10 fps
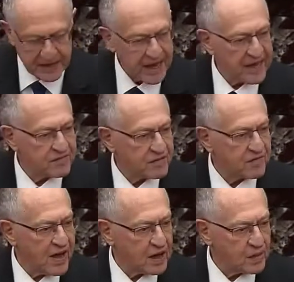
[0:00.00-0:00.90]
gave the
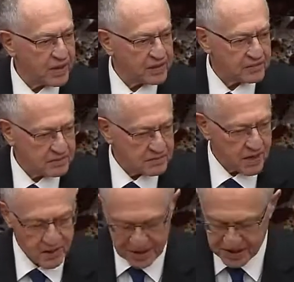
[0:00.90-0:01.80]
following
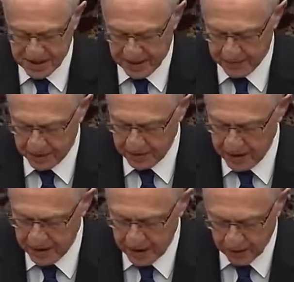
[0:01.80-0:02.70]
current example.
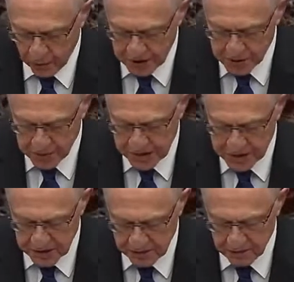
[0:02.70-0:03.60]
If one
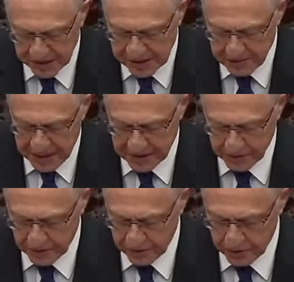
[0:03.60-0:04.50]
speaks of Mickey Mantle,